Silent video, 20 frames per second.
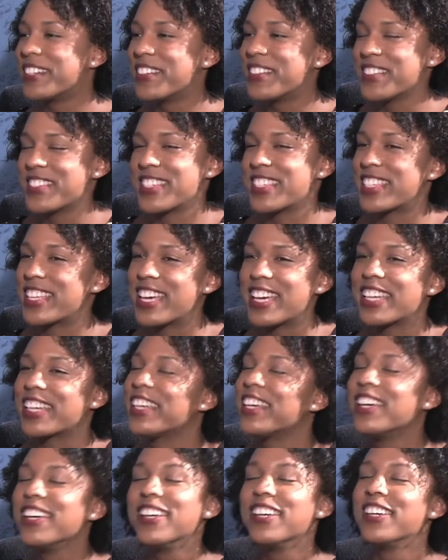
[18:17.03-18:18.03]
Just like,
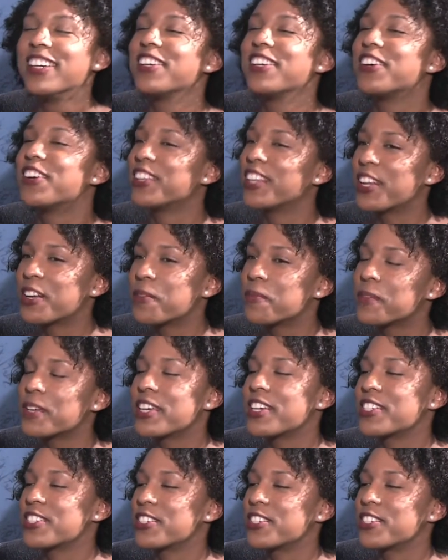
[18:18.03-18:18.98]
let her be.